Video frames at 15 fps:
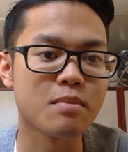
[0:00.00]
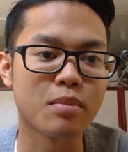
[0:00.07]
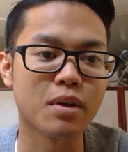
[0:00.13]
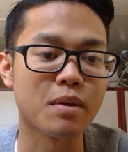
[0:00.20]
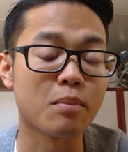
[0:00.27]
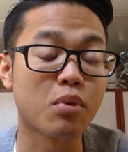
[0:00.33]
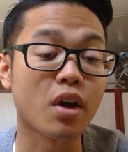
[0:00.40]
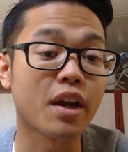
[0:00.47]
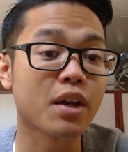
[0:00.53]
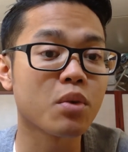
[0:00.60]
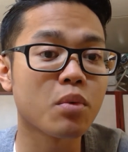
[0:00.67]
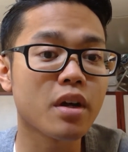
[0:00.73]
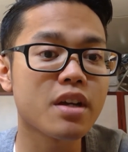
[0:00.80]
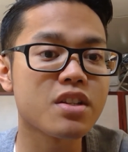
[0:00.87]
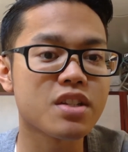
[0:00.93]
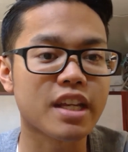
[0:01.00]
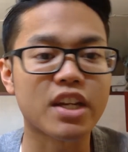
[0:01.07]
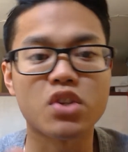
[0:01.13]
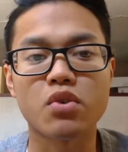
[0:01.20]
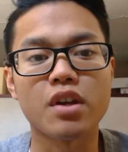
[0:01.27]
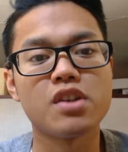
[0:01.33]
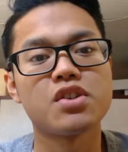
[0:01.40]
But product wise, like
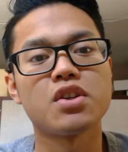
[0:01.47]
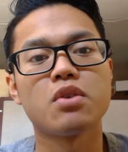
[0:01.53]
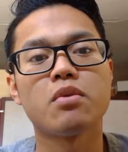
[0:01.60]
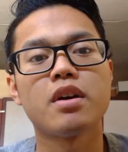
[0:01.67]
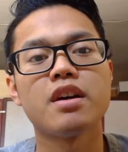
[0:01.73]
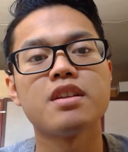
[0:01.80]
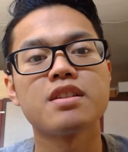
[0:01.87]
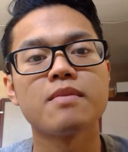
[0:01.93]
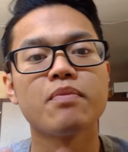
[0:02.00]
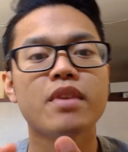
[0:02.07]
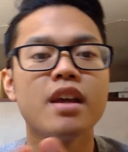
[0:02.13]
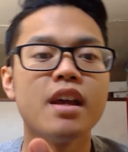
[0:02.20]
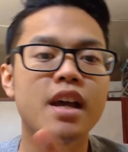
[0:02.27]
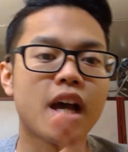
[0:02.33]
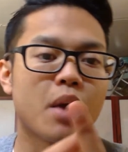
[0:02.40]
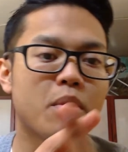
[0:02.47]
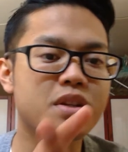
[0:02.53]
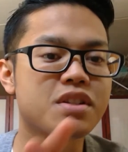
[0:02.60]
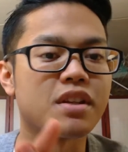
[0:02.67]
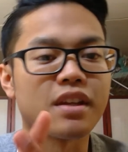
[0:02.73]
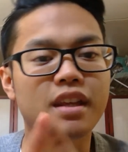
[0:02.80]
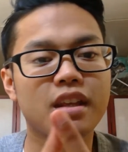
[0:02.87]
trade show wise, I went
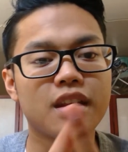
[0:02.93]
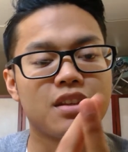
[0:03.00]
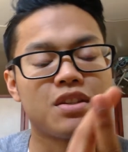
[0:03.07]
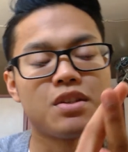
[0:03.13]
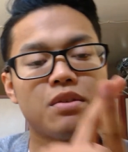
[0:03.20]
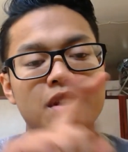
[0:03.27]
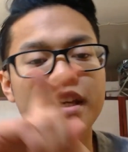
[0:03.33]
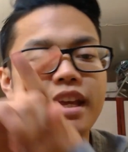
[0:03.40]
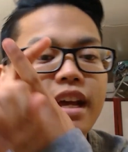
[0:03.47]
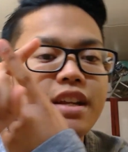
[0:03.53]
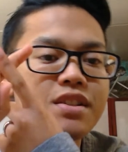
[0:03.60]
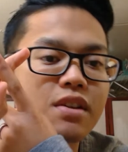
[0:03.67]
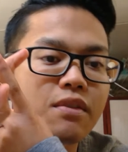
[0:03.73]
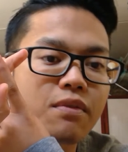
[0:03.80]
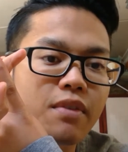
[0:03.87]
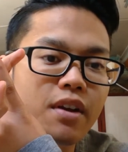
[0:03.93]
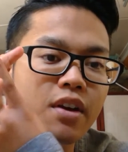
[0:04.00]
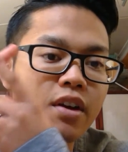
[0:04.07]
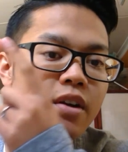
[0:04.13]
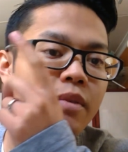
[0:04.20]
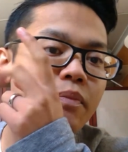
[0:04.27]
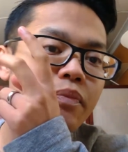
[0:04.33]
to the Canton
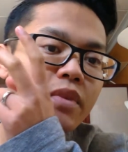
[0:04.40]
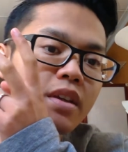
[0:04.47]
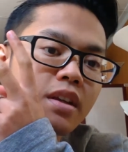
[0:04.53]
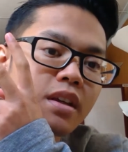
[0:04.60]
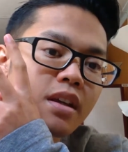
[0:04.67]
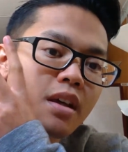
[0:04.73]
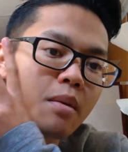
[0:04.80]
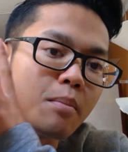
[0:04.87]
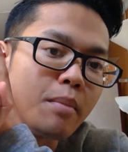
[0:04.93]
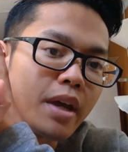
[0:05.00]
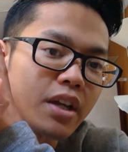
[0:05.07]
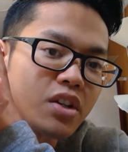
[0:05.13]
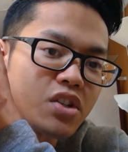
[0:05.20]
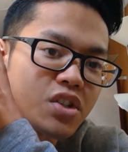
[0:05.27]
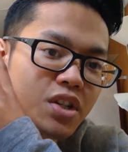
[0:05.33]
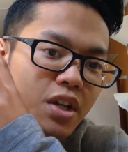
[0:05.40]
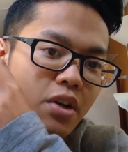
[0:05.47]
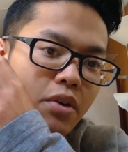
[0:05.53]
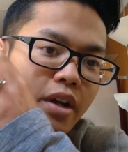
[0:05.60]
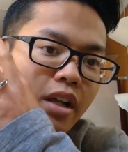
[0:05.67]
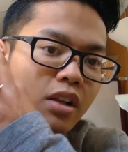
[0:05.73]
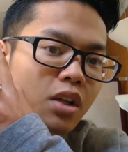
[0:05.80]
Fair, Mega
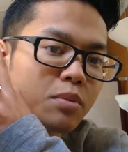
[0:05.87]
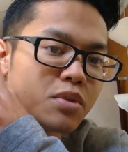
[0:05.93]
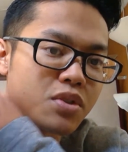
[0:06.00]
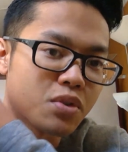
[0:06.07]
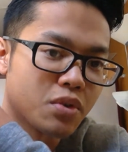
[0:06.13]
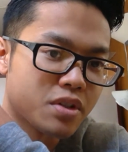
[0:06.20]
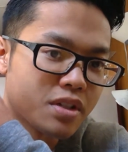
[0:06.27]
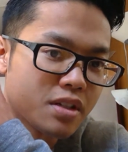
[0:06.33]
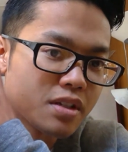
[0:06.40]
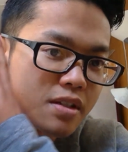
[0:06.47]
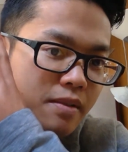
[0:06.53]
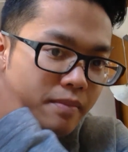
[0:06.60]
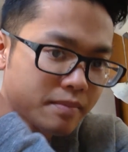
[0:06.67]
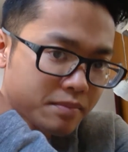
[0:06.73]
Show, and Global Sources,